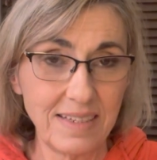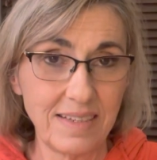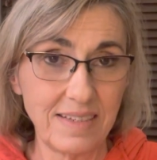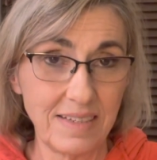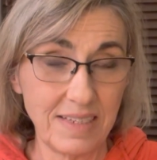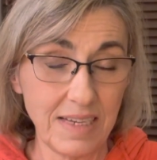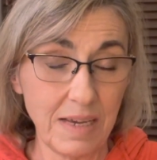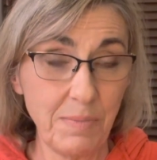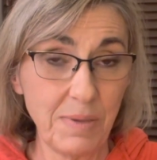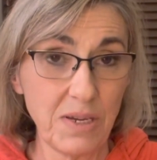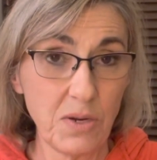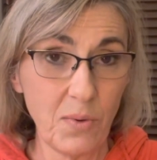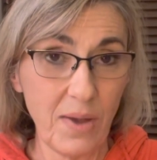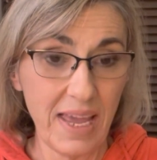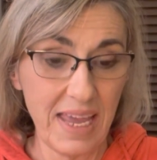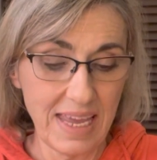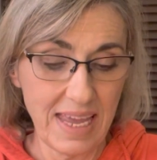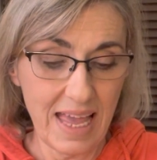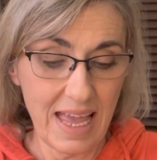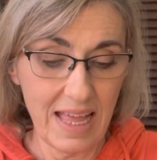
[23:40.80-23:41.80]

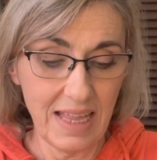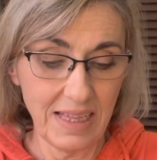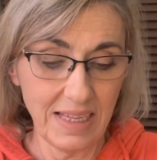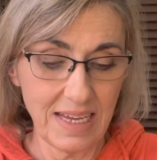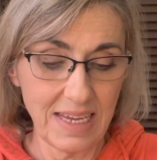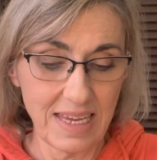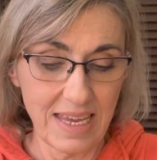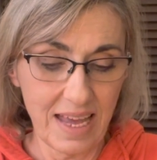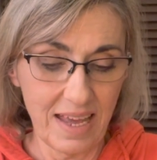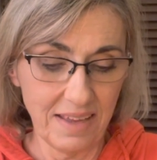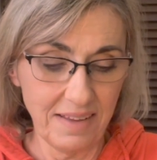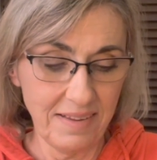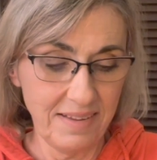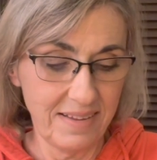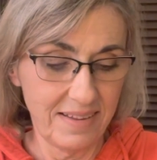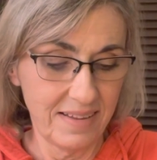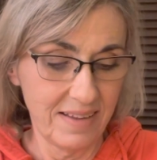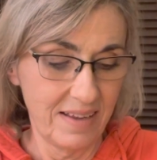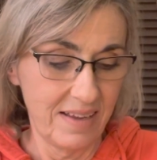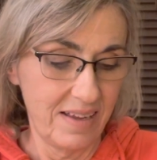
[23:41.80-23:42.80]

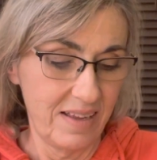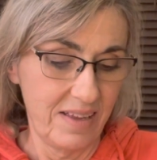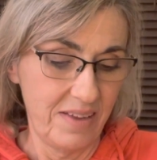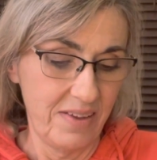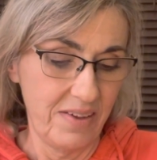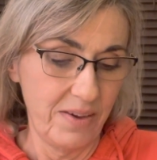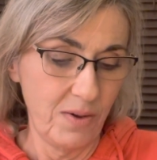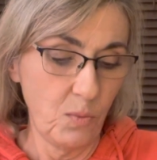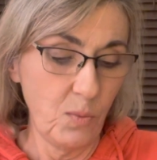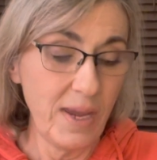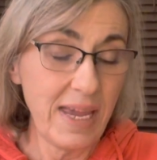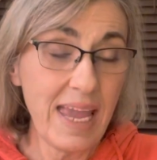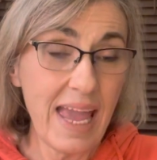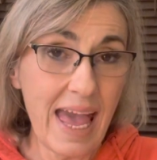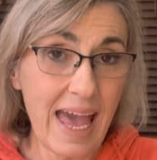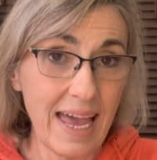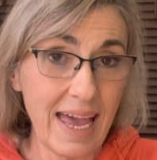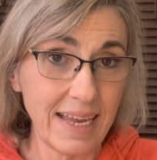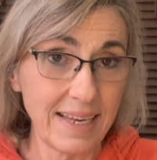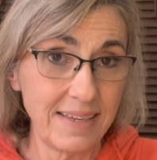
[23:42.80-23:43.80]
Wales. We
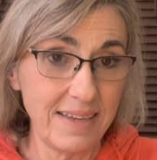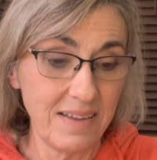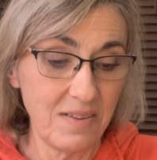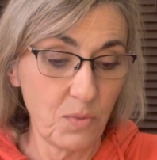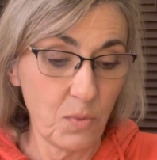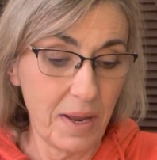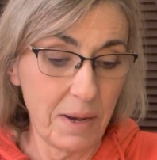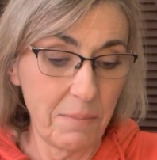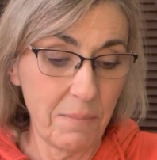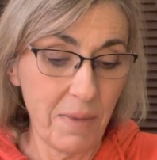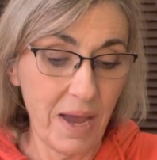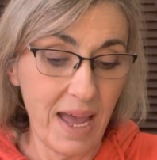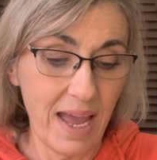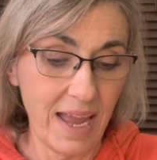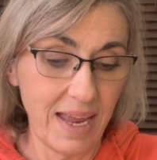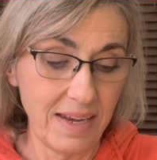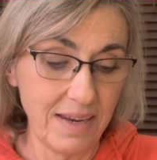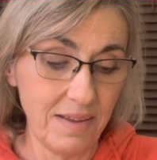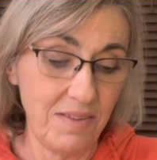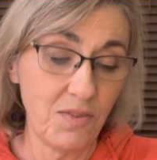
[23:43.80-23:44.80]
act as one
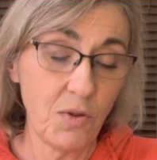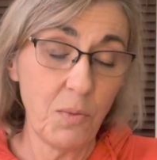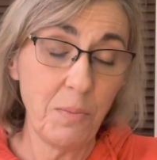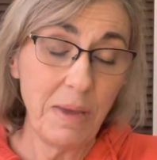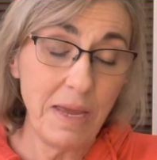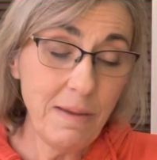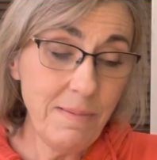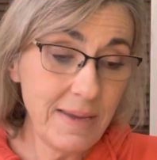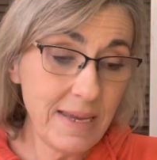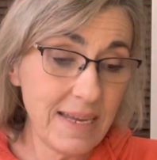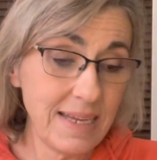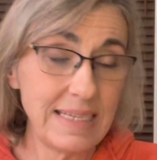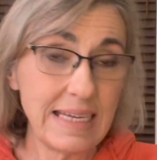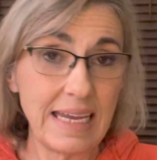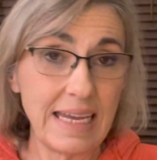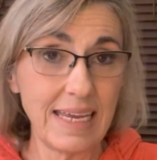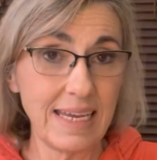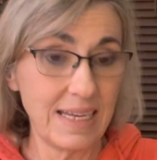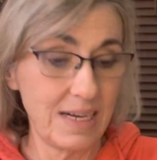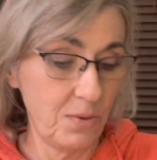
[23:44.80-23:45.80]
mind. So maybe
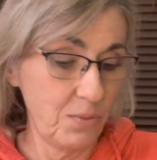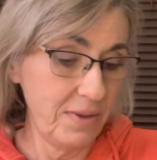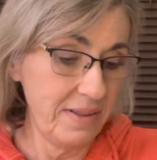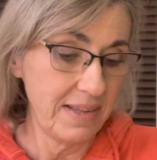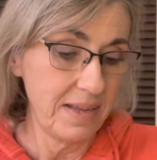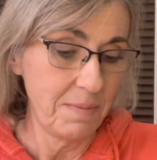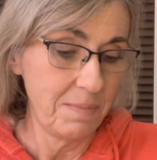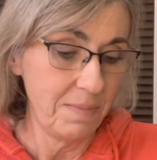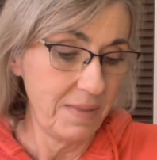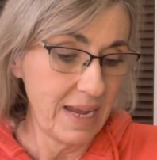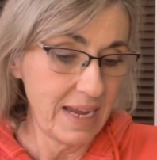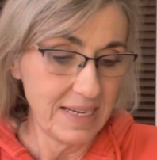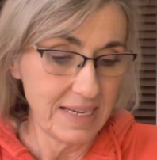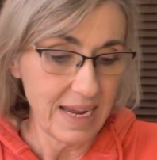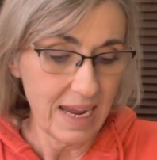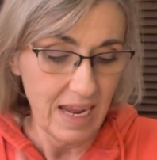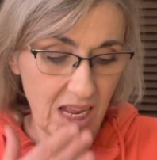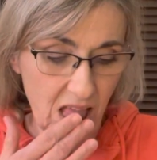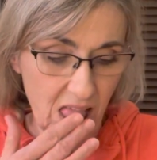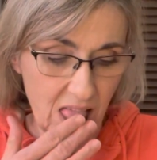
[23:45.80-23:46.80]
Diana was him that
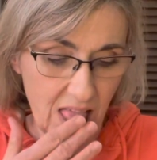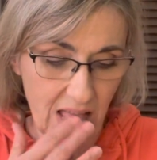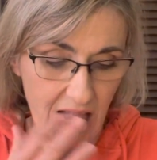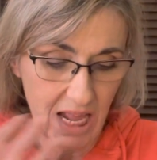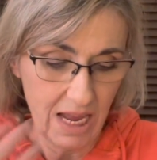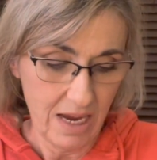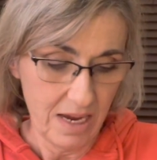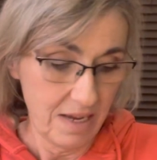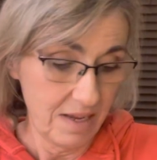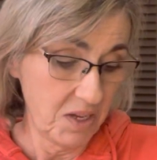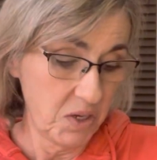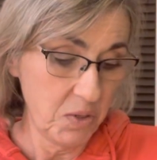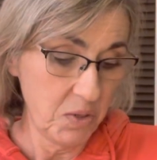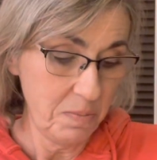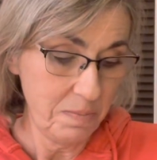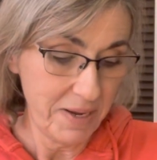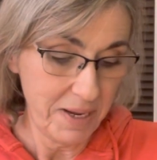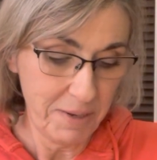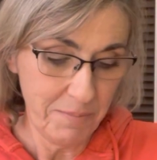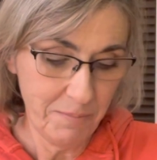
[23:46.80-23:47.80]
day. Could
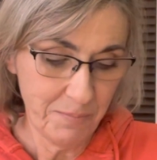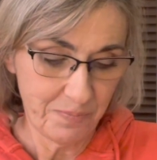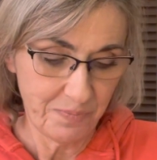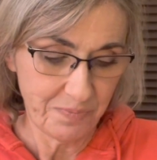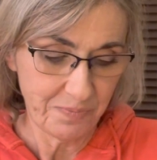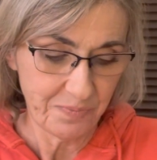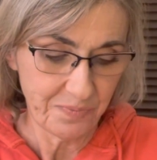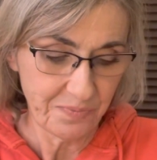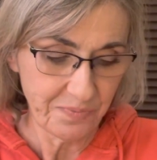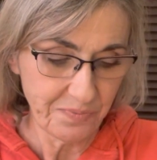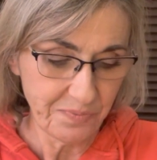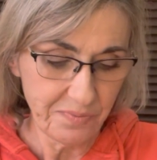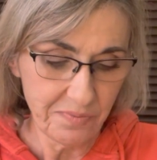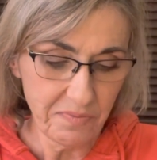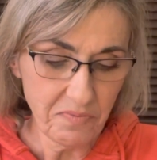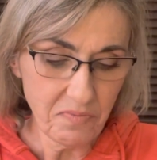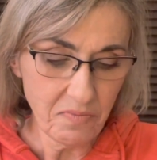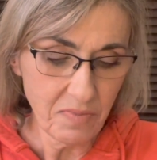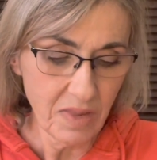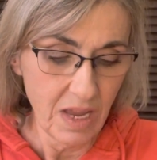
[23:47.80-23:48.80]
be.
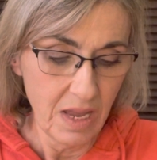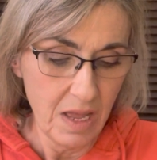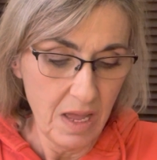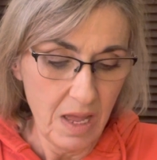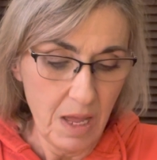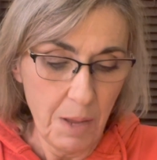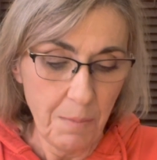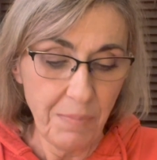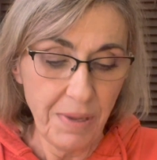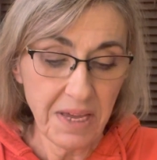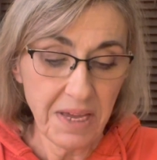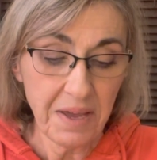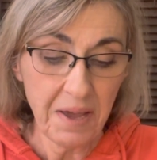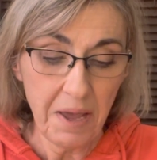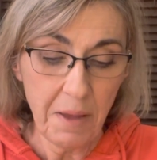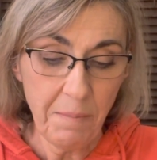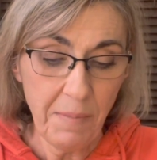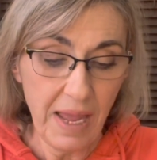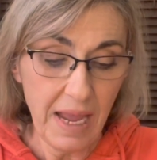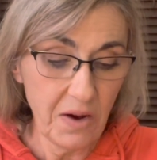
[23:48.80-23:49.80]

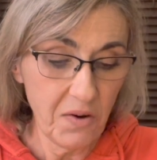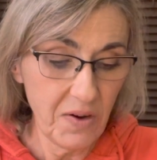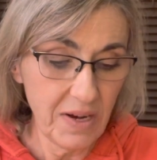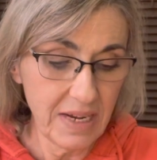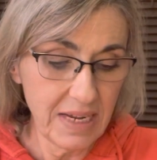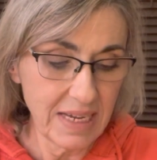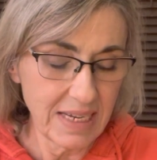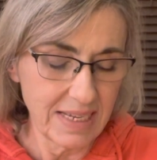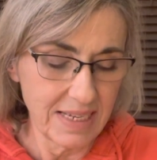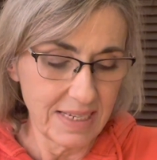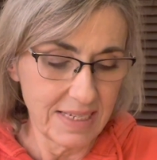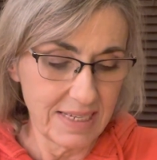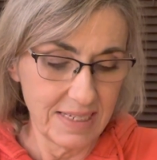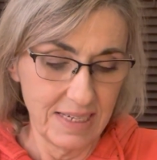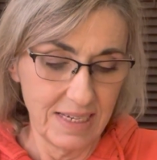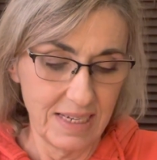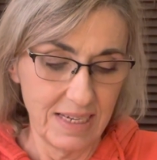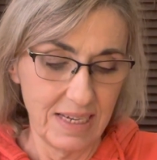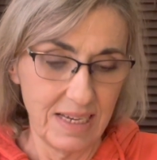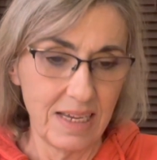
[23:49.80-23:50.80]
Become arrogant.
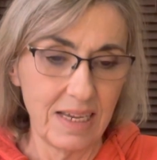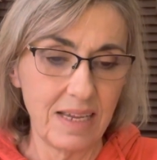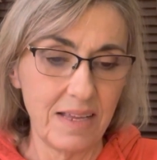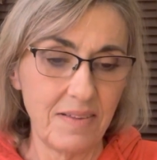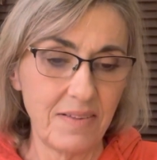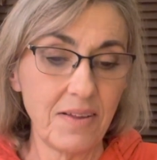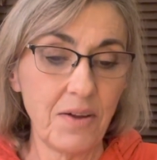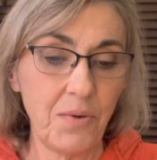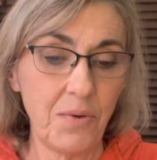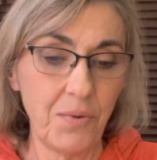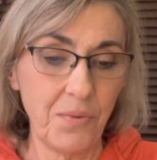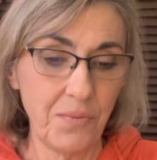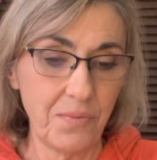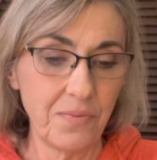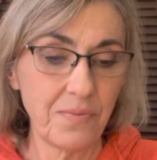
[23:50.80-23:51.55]
So